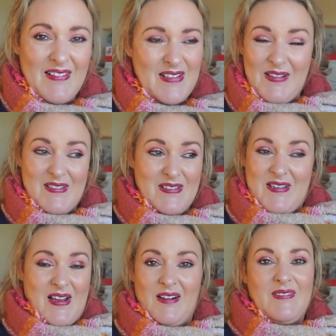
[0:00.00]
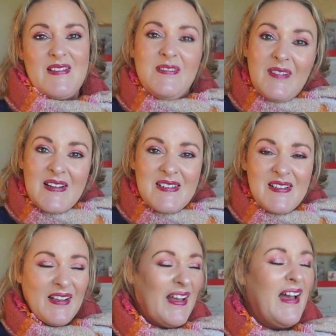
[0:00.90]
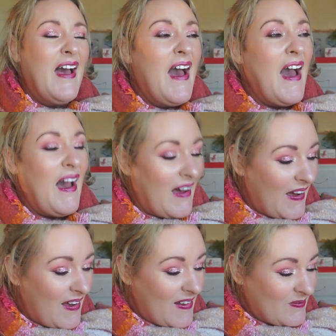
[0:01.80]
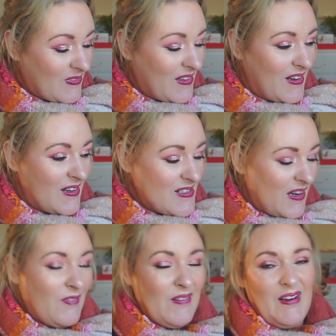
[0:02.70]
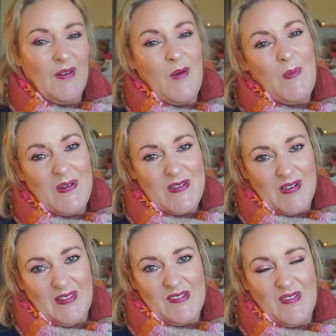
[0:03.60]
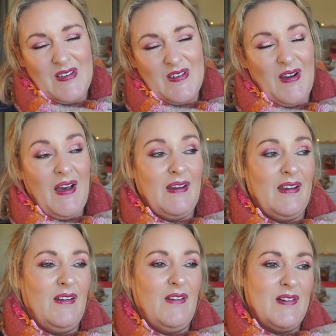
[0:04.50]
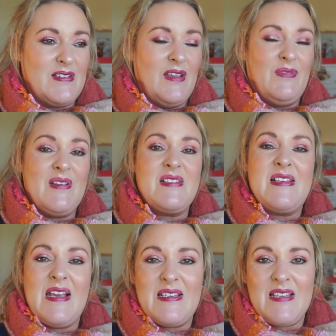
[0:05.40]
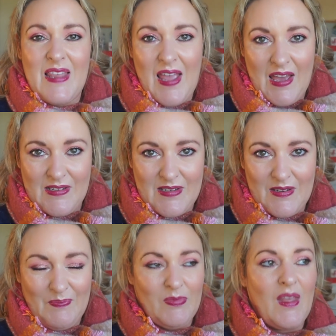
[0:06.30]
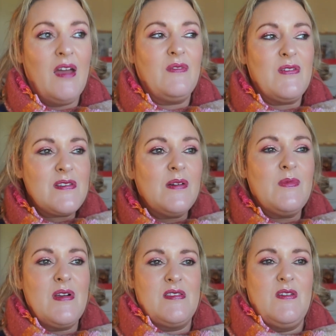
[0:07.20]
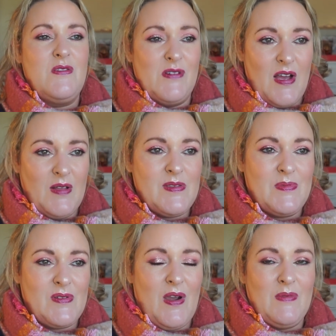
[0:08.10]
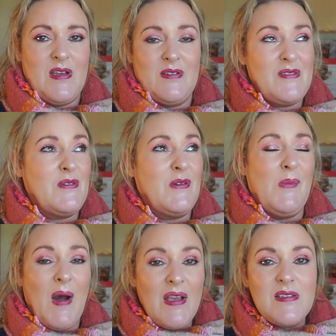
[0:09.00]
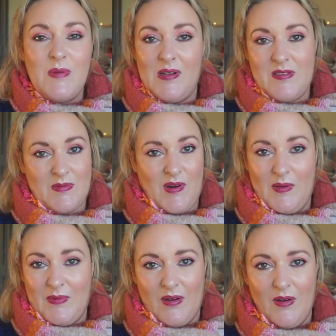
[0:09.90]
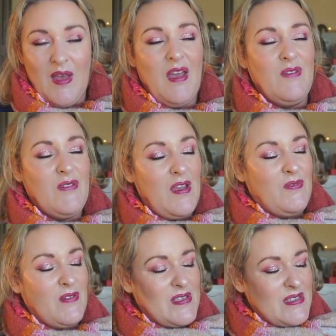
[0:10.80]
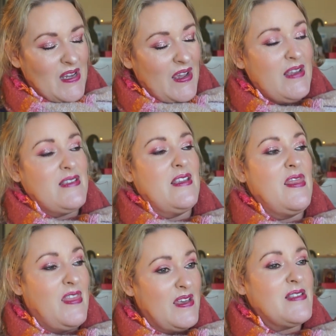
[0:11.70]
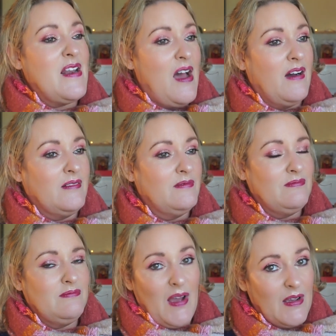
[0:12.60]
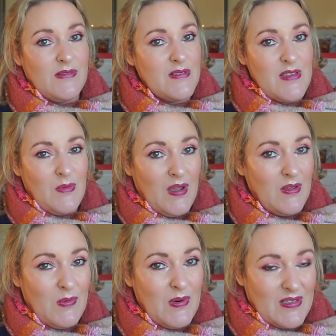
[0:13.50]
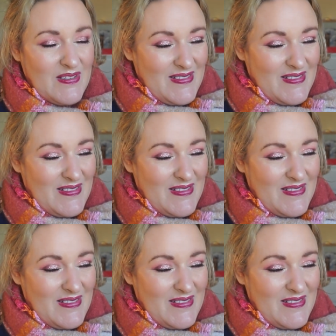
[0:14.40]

That's just happening. What? Guys, I really hope you enjoyed this video. And look, if you stay to the end, and for some reason you're not subscribed yet, so you might as well subscribe now. If you stayed this long, I don't see why you would,